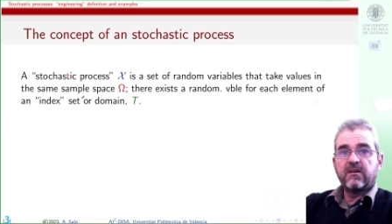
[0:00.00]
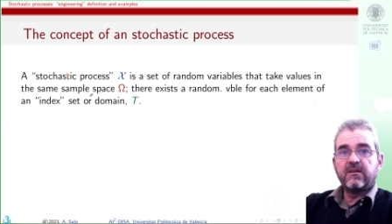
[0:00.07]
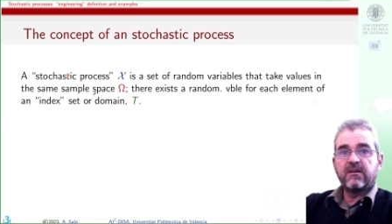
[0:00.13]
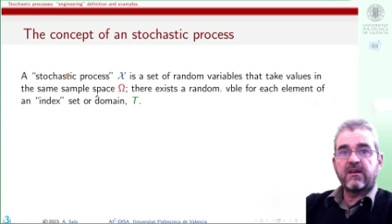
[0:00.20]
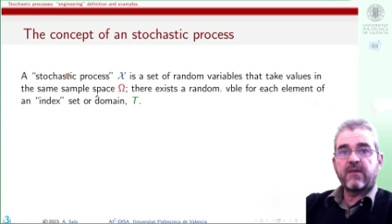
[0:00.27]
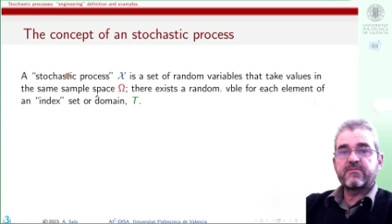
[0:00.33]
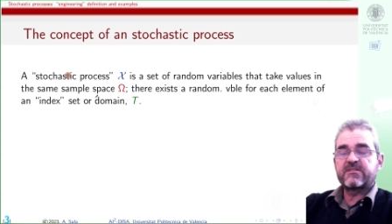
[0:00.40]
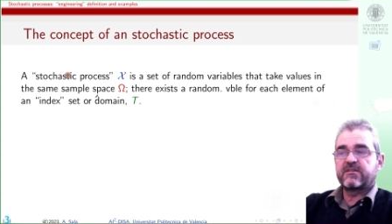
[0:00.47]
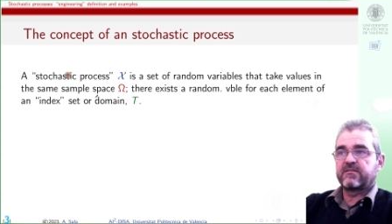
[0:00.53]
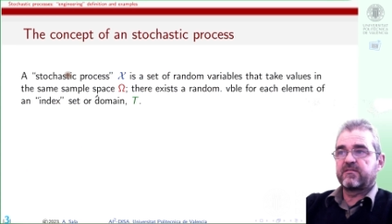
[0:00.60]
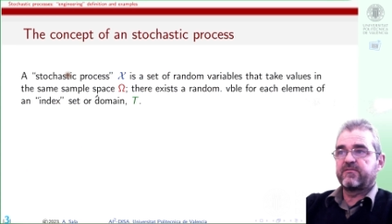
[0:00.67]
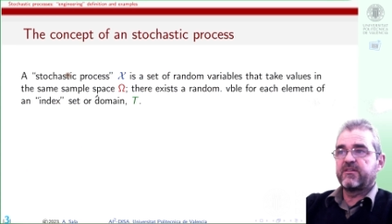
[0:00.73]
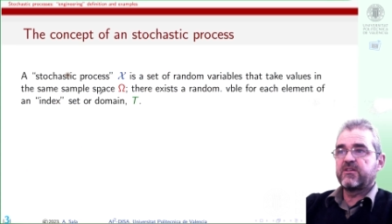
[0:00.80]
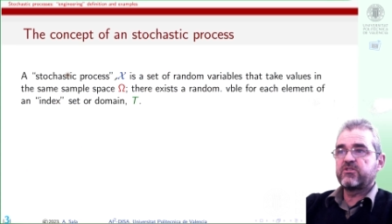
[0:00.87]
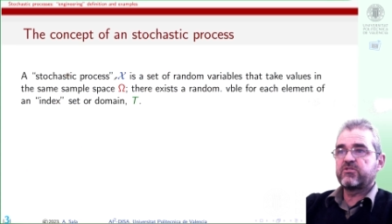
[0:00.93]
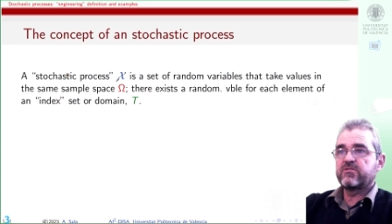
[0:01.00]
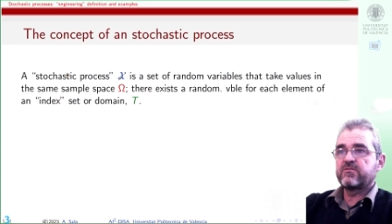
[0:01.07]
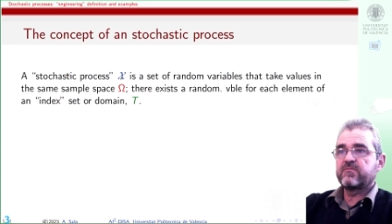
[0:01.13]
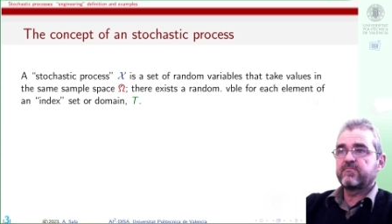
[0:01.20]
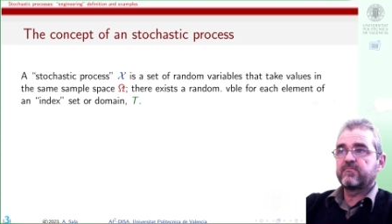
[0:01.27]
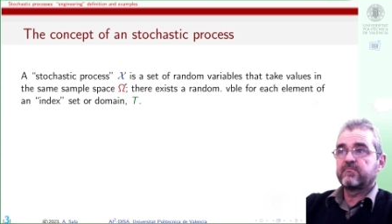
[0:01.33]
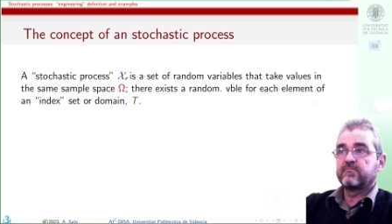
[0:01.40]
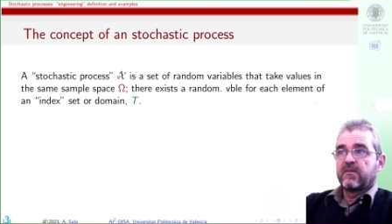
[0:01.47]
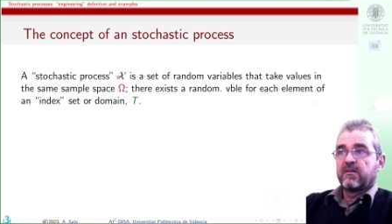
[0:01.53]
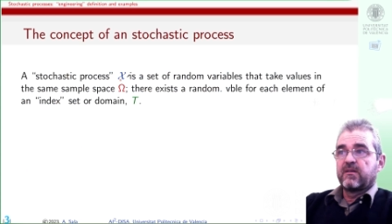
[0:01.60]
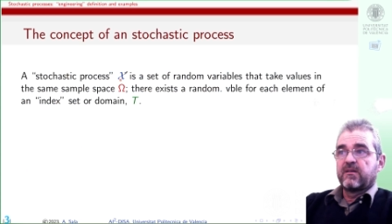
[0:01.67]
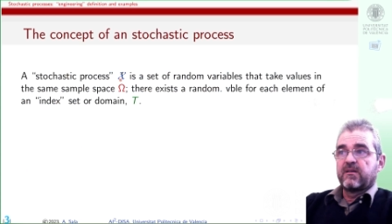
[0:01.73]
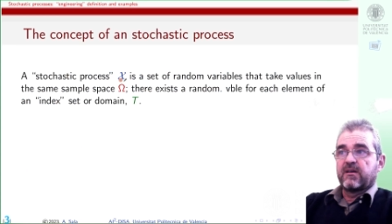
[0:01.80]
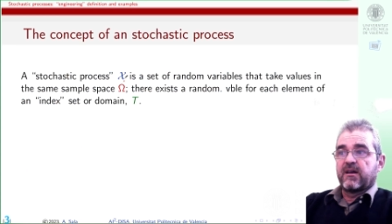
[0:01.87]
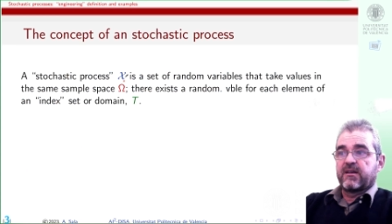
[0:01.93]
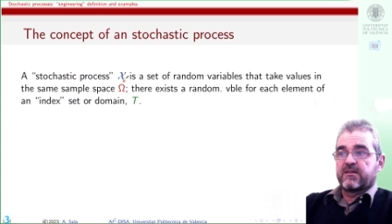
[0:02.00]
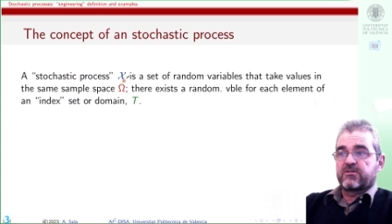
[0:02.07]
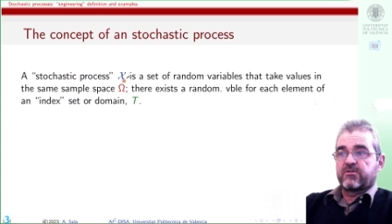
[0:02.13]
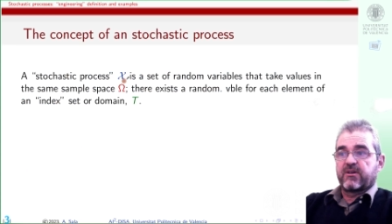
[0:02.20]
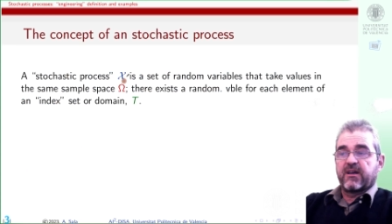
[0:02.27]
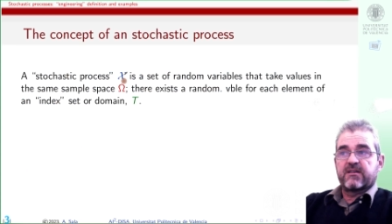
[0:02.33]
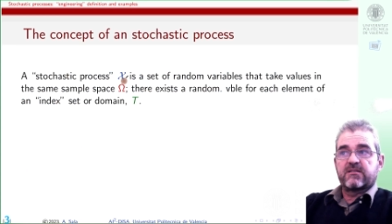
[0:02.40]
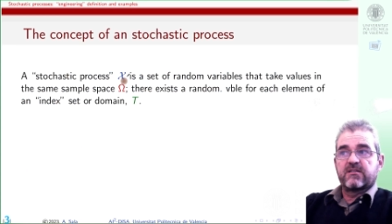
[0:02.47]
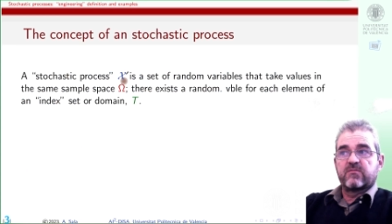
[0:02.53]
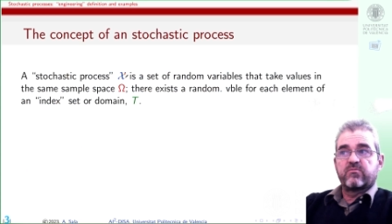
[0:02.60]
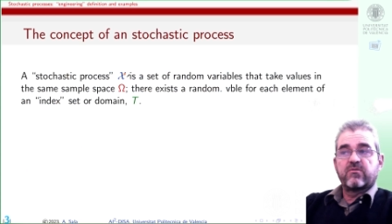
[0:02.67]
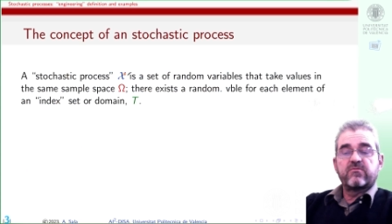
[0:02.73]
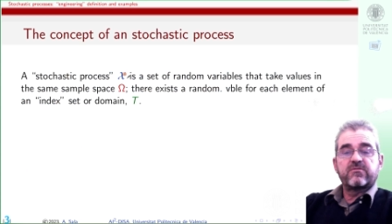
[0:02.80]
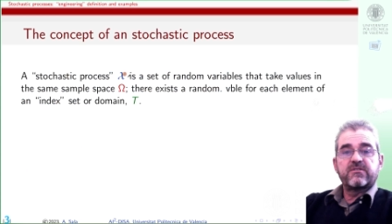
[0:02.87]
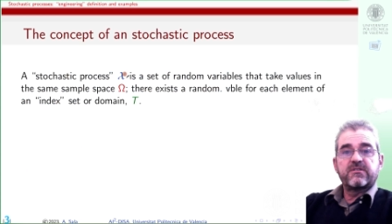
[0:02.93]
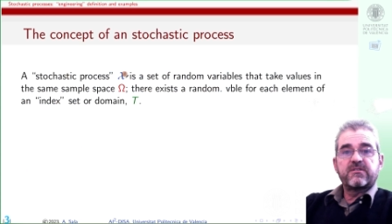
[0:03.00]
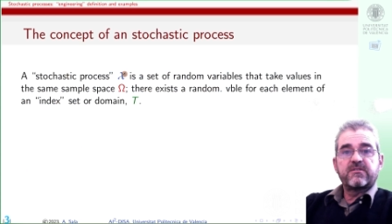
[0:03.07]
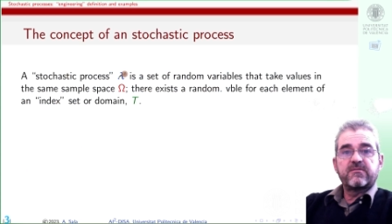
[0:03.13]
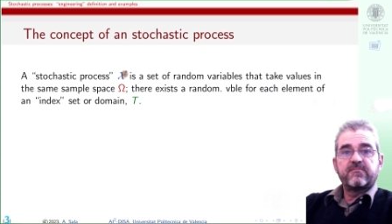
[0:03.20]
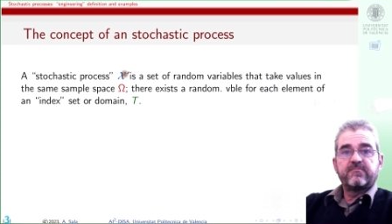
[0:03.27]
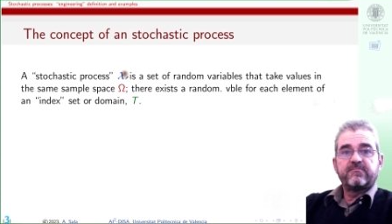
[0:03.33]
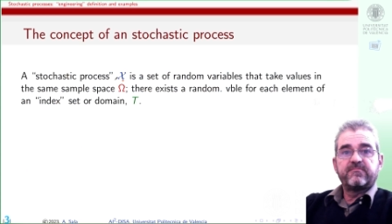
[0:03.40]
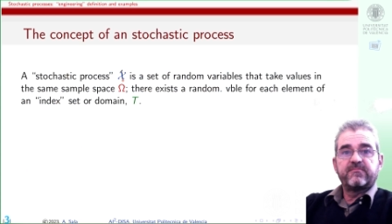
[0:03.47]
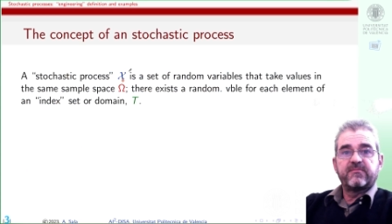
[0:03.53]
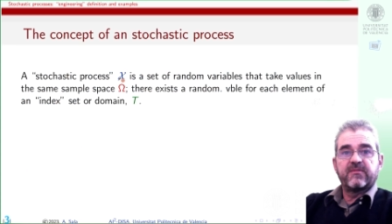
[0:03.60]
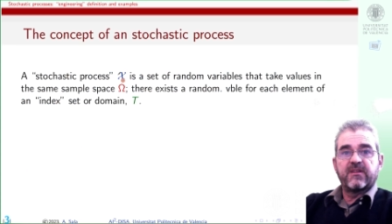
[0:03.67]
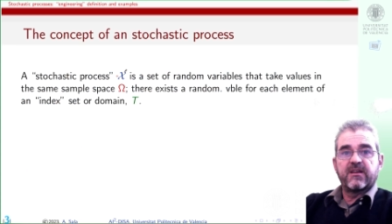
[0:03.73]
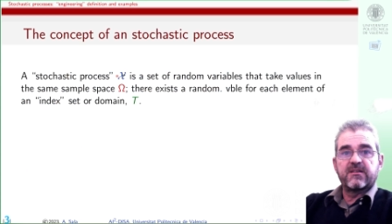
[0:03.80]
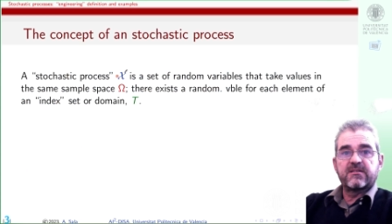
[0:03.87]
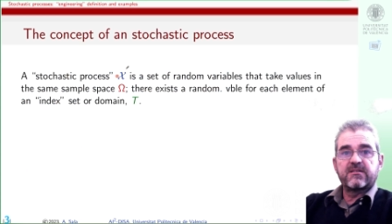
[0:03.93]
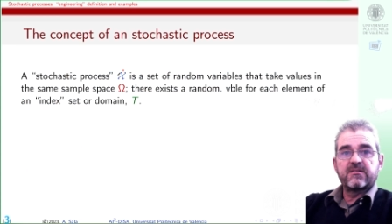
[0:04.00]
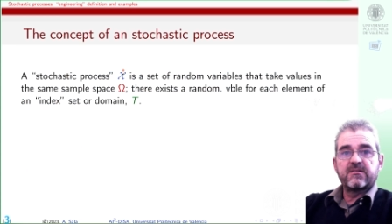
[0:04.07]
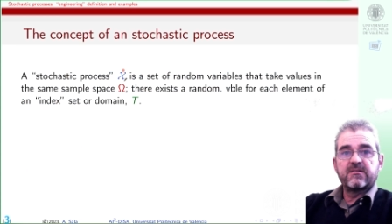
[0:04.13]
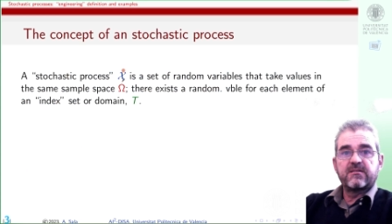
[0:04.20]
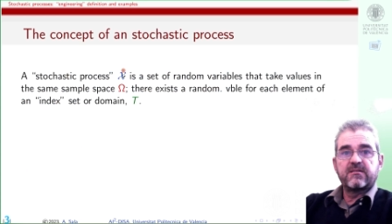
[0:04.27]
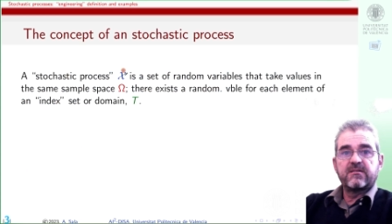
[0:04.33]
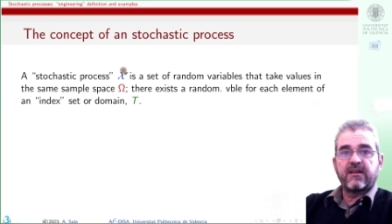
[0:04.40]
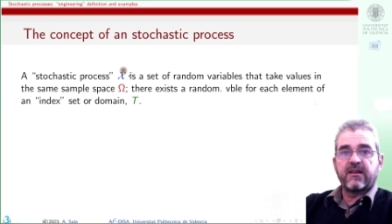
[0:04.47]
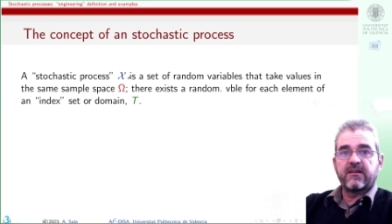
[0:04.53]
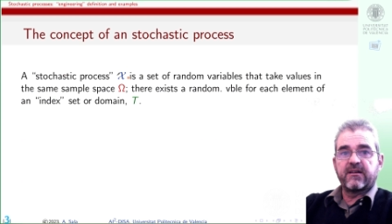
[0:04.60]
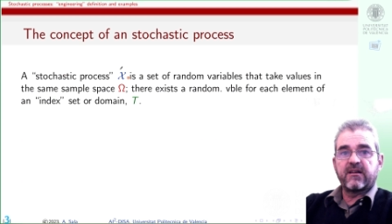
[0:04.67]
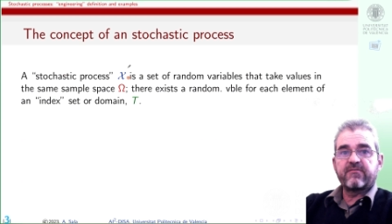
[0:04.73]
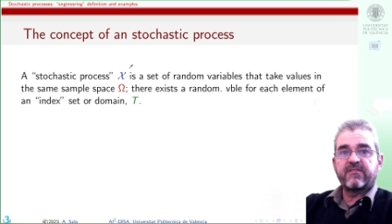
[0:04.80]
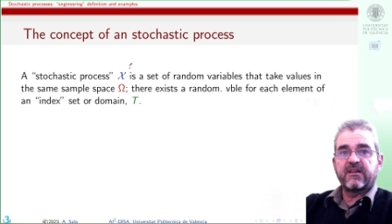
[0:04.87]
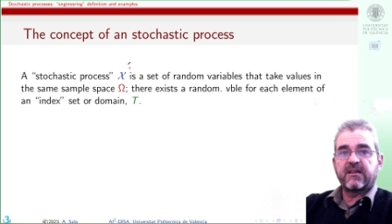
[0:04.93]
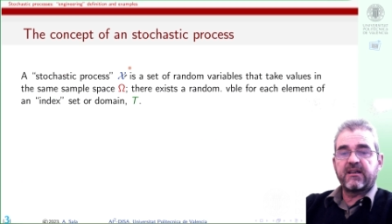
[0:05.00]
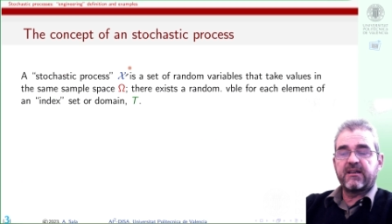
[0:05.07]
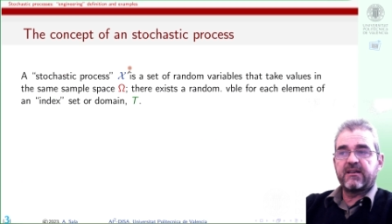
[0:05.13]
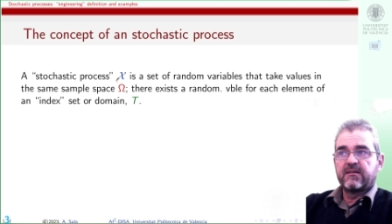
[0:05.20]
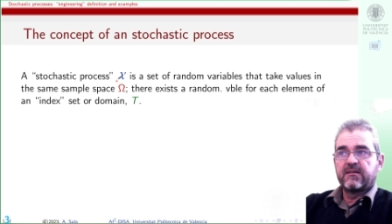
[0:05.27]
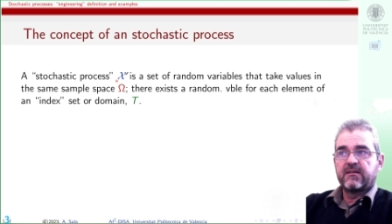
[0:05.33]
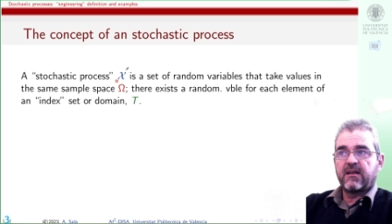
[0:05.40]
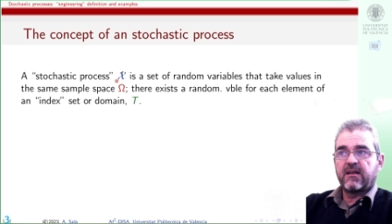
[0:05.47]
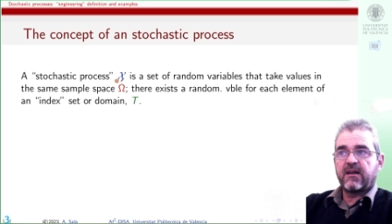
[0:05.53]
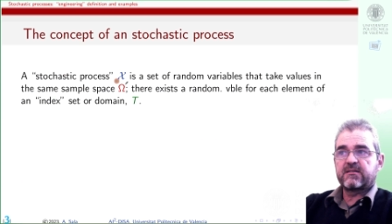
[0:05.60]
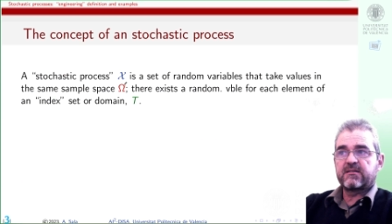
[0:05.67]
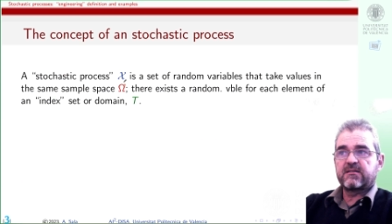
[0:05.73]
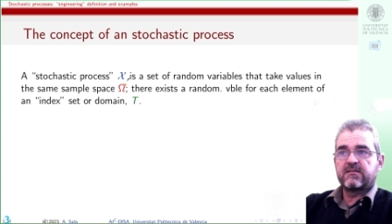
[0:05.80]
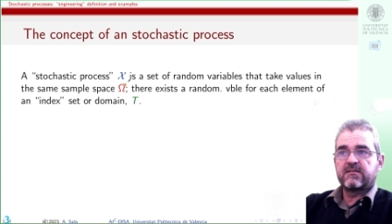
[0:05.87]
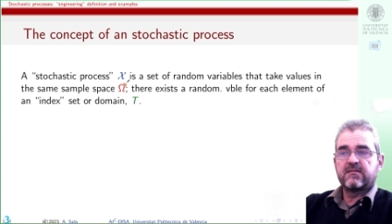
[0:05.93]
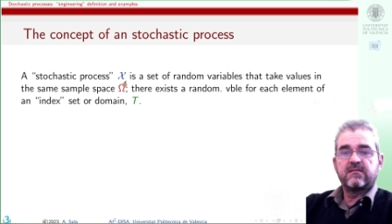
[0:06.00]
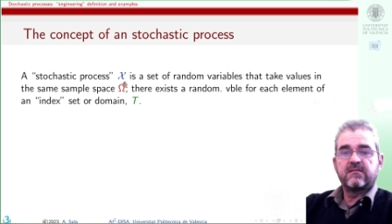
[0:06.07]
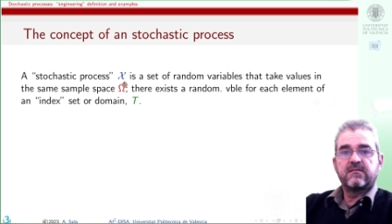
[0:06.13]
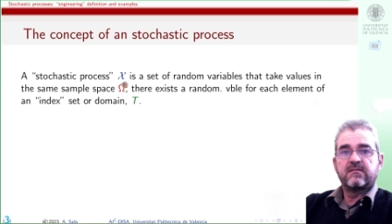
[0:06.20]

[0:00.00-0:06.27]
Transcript: In an abstract definition, a stochastic process, this calligraphic X,